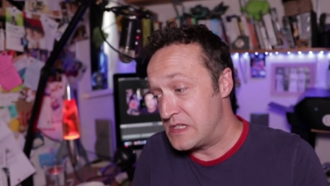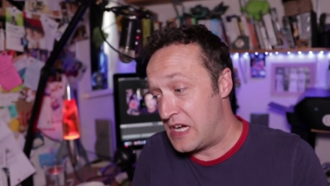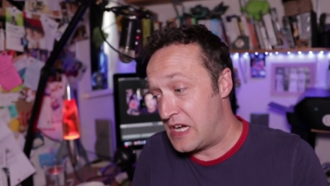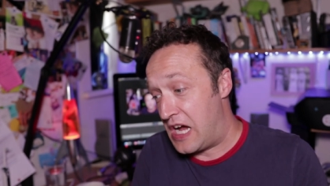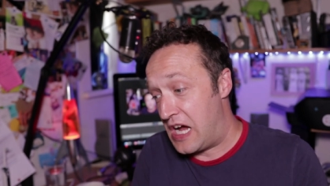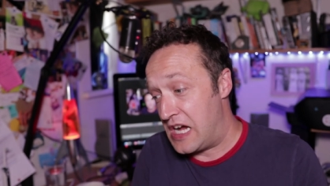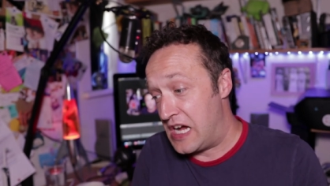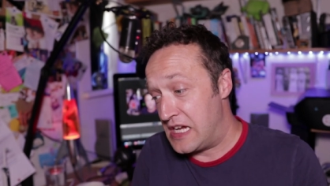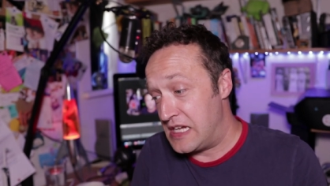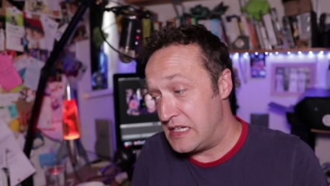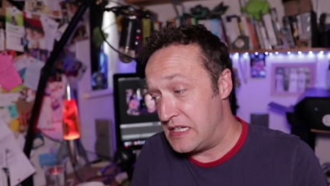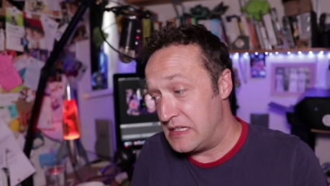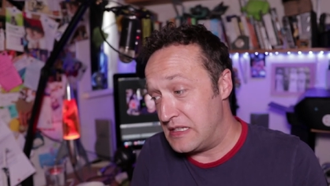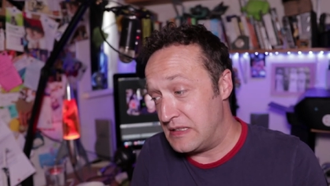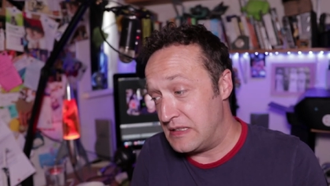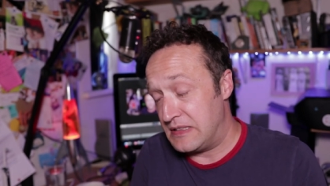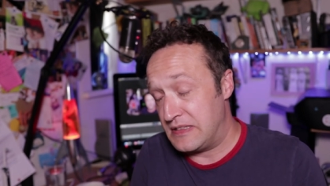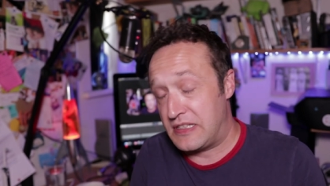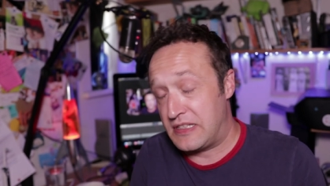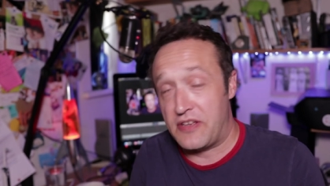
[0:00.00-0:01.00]

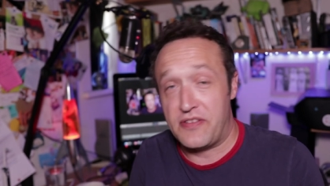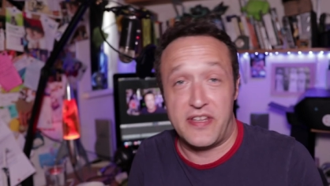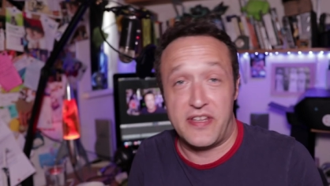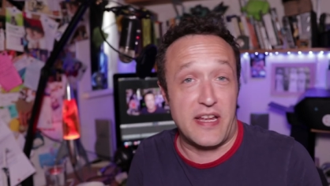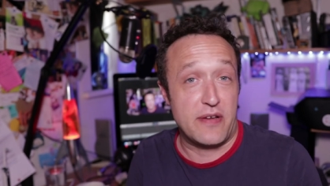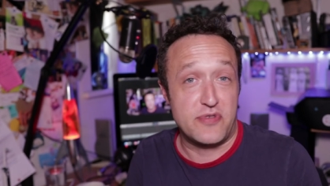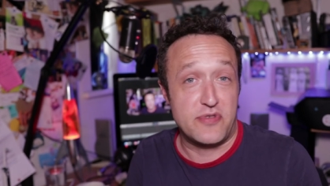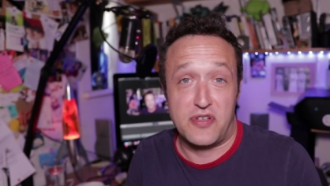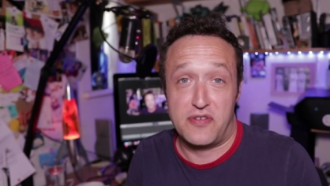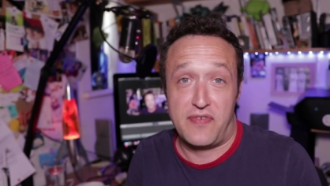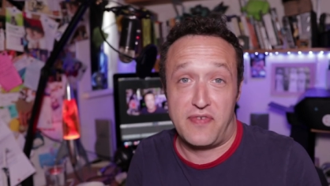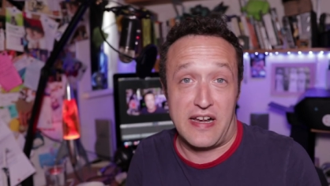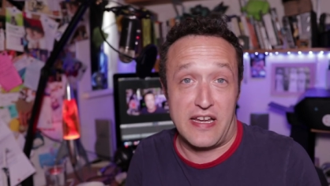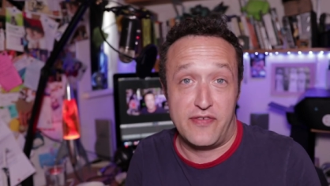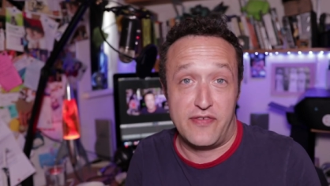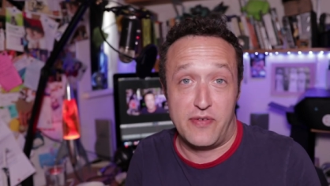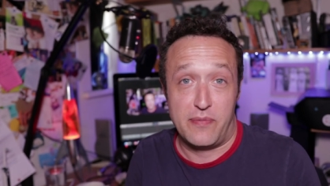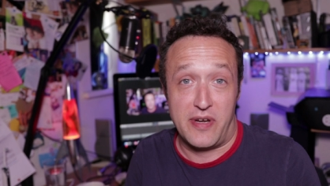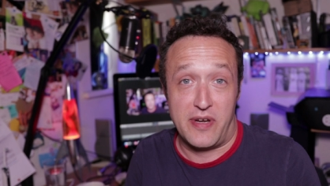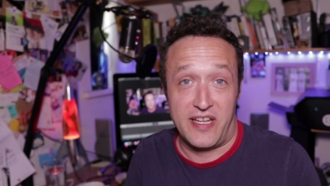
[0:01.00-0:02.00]
I don't think that was good value
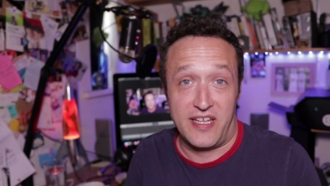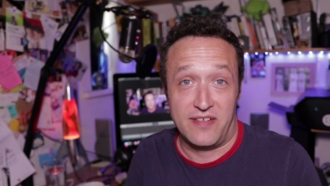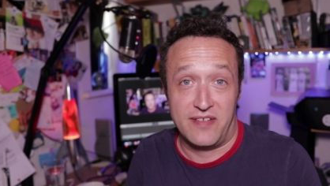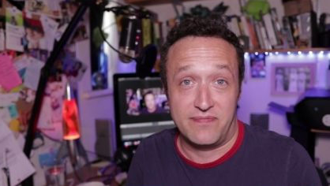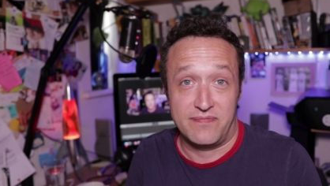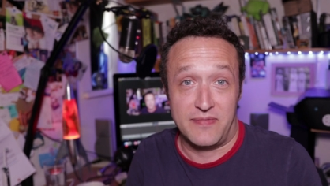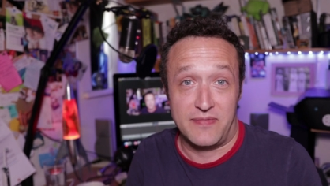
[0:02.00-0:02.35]
for money.